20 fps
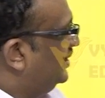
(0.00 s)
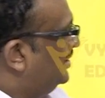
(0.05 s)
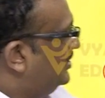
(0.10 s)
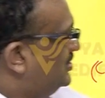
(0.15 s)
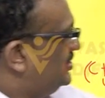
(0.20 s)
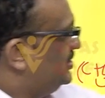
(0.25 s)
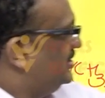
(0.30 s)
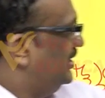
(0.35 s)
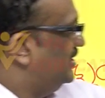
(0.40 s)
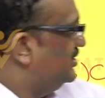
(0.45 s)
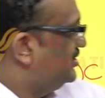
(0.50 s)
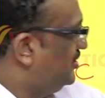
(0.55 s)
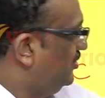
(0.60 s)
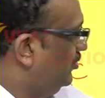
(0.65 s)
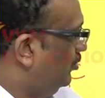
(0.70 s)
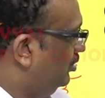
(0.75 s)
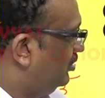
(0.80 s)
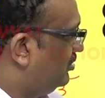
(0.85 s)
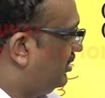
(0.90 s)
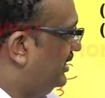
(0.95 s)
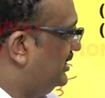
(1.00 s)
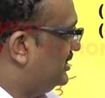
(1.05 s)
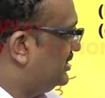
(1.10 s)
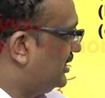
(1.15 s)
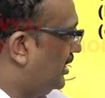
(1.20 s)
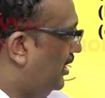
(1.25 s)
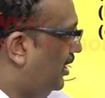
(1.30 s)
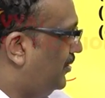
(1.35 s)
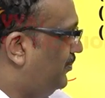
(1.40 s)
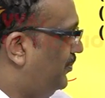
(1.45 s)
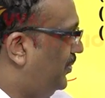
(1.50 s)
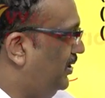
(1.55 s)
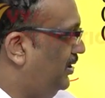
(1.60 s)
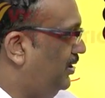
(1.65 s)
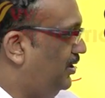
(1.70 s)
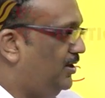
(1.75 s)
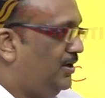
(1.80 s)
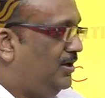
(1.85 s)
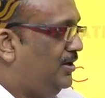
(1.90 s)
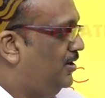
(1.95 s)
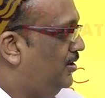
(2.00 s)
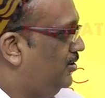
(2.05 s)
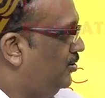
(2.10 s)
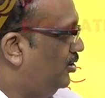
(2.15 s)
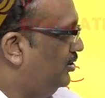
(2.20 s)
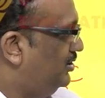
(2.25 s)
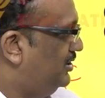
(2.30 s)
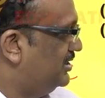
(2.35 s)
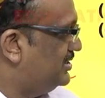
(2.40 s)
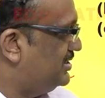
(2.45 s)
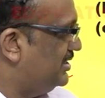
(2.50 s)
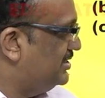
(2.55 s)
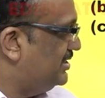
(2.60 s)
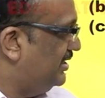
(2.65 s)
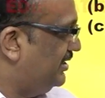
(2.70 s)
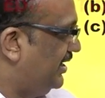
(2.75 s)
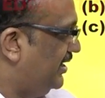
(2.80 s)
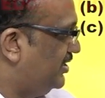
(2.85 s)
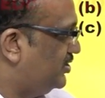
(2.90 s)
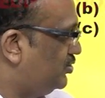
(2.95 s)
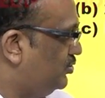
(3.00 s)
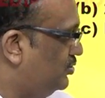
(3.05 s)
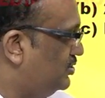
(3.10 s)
CH3 whole thrice carbon. Now, this is attached to